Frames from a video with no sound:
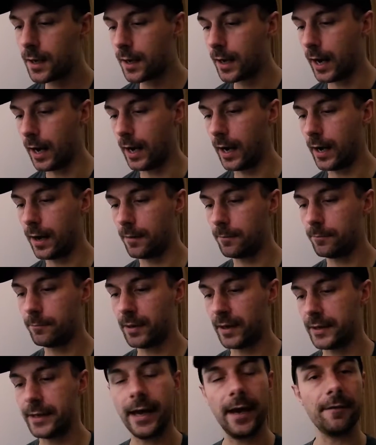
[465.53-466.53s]

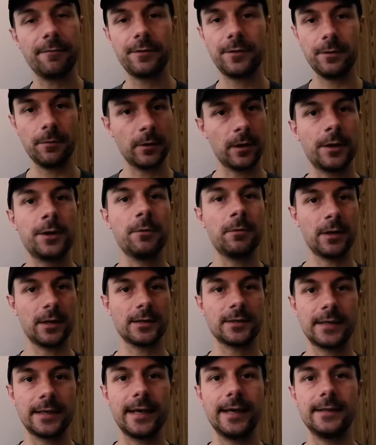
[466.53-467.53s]
But yeah, if you want
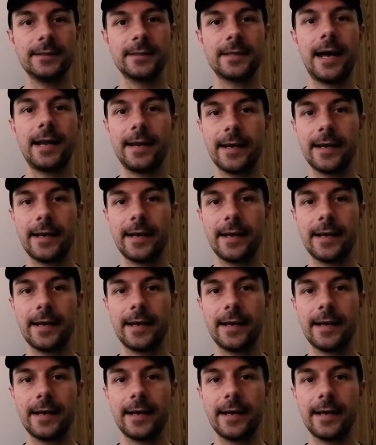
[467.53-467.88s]
it to get into that